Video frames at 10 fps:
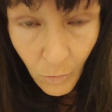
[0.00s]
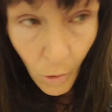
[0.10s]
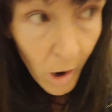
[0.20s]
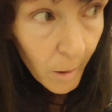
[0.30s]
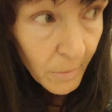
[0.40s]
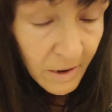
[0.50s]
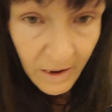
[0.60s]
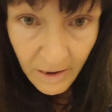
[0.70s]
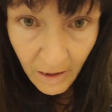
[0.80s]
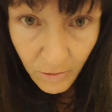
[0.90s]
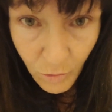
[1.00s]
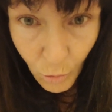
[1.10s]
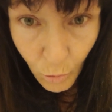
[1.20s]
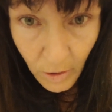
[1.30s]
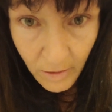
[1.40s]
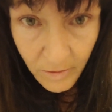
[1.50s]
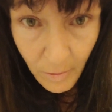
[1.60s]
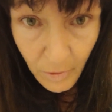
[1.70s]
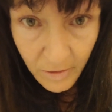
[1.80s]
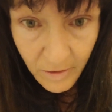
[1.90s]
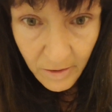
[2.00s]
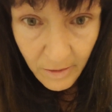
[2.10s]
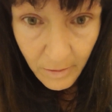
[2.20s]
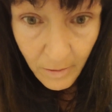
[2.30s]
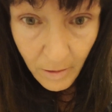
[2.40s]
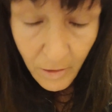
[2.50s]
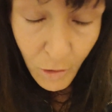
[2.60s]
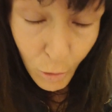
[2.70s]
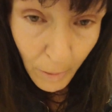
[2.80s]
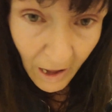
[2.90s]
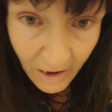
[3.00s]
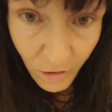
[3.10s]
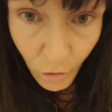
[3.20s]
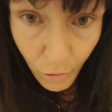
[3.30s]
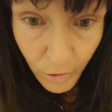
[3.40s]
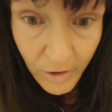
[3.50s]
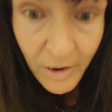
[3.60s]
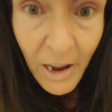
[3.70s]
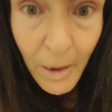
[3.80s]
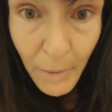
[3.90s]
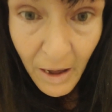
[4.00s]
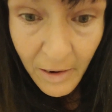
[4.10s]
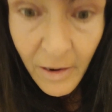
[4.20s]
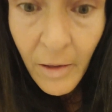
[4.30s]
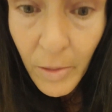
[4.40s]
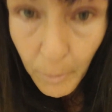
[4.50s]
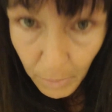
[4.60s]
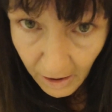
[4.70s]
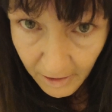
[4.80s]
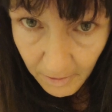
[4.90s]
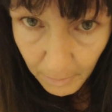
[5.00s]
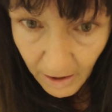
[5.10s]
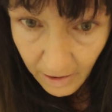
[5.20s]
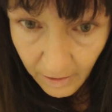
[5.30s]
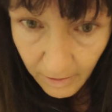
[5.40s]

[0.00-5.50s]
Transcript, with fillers: I better get out of the toilet. Someone's here. I'm going to do part two, tell you about the blood bank.